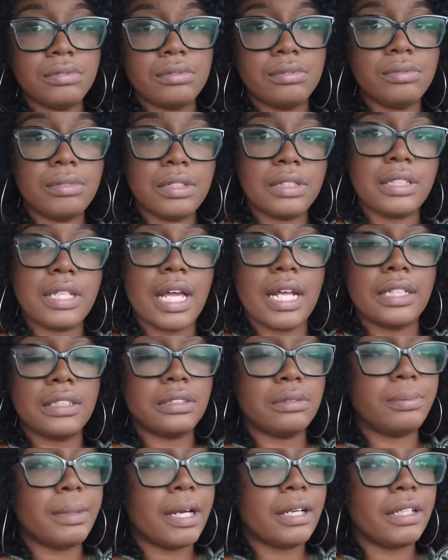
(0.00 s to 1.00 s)
what that is
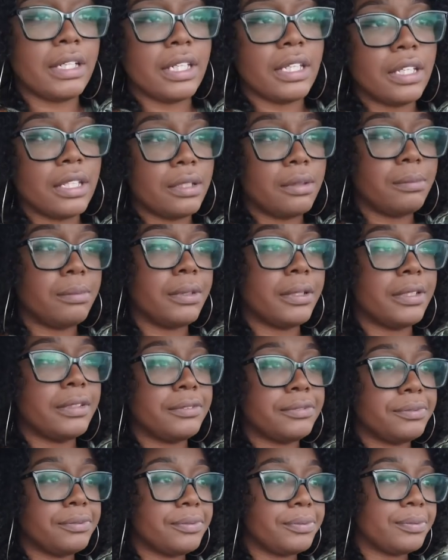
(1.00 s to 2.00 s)
about either.
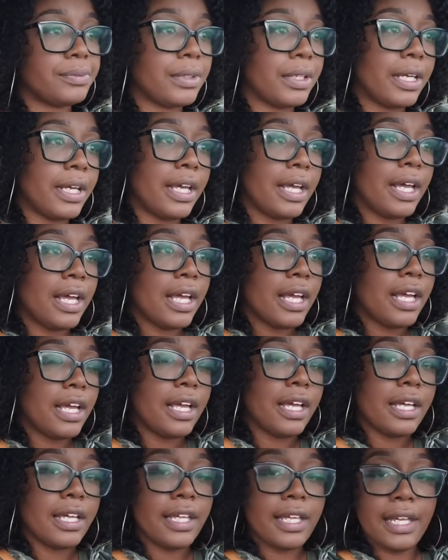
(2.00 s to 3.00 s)

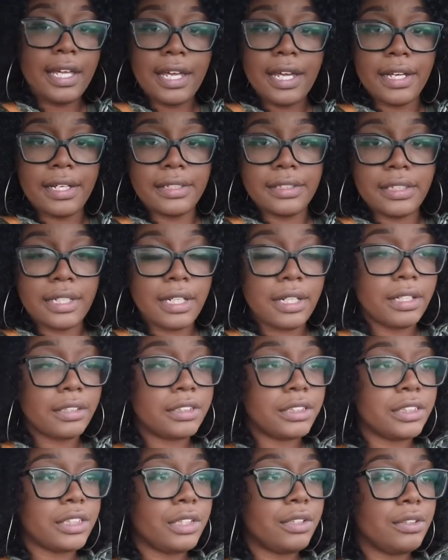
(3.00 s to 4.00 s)
But, yeah, I'll
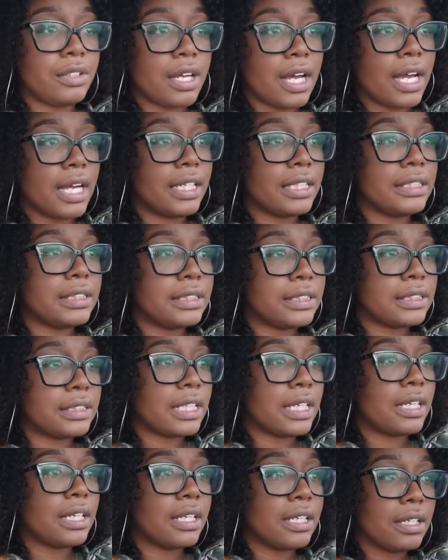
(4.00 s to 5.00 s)
see you guys
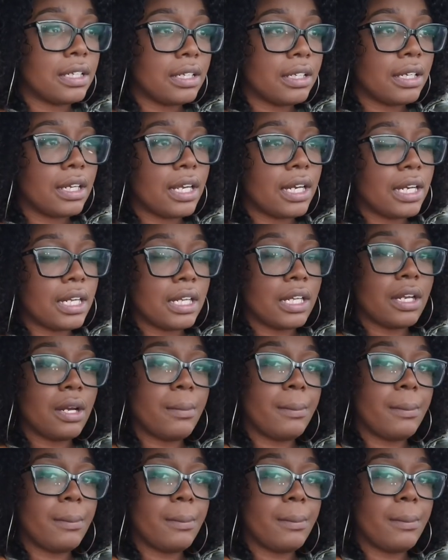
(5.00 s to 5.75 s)
in a little